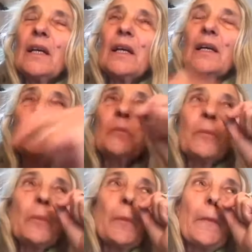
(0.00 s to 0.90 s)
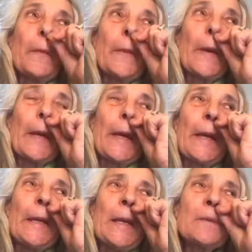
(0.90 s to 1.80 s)
and
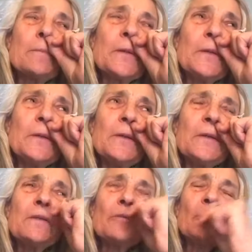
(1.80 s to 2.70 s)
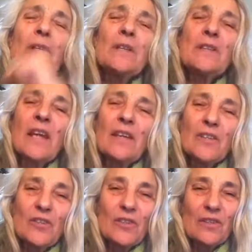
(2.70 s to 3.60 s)
that beautiful
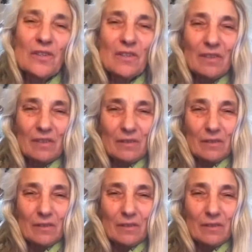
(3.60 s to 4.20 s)
intelligence.